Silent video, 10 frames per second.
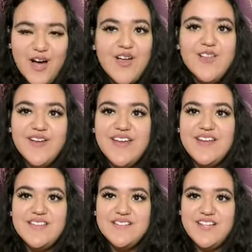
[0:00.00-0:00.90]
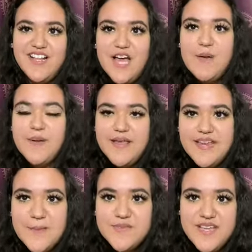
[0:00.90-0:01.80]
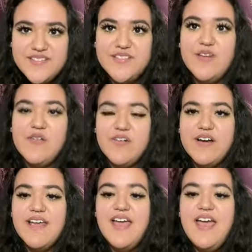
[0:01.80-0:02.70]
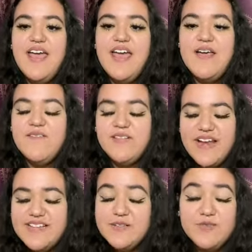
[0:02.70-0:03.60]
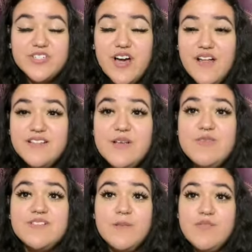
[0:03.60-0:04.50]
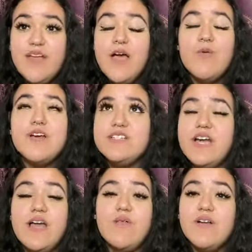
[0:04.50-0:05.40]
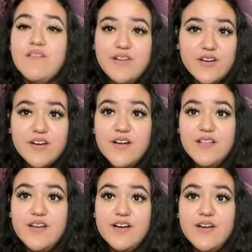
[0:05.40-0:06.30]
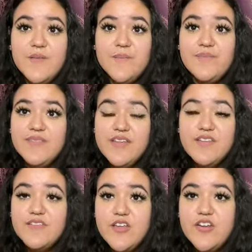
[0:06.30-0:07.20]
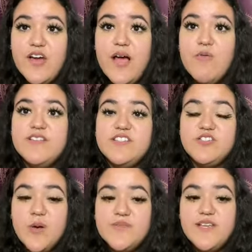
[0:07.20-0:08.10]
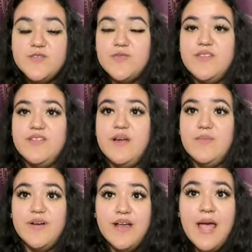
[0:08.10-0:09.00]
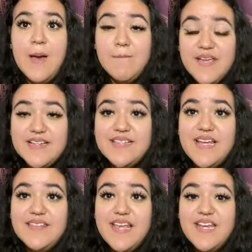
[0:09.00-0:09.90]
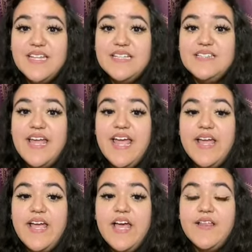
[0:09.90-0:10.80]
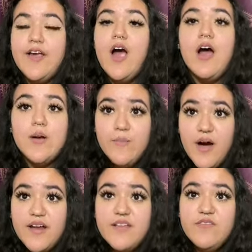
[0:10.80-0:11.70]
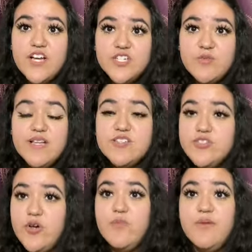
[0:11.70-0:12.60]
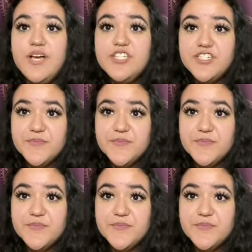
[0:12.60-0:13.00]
looking at the scale and obsessing over it. And like I said, which honestly was something I wish I would have done earlier. So, I wasn't so obsessed with the number. Because at the end of the day, like, our body fluctuates so much.